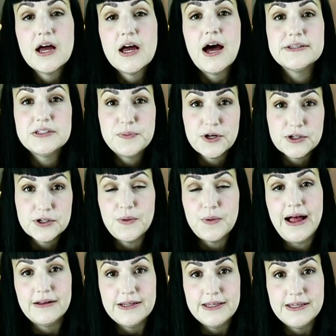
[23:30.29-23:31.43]
a
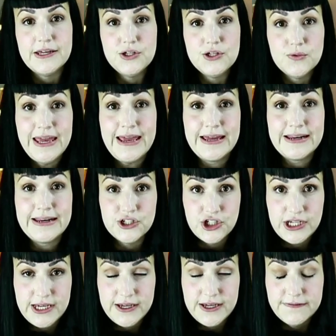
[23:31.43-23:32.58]
spirituality that you can
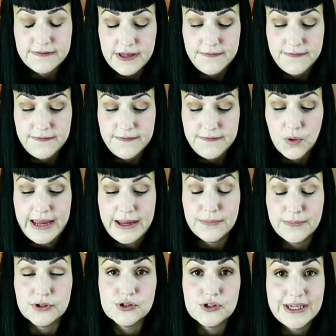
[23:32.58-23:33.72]
achieve if you are
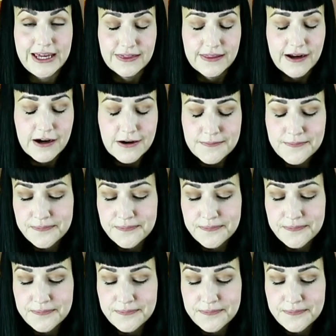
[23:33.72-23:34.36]
able to get there.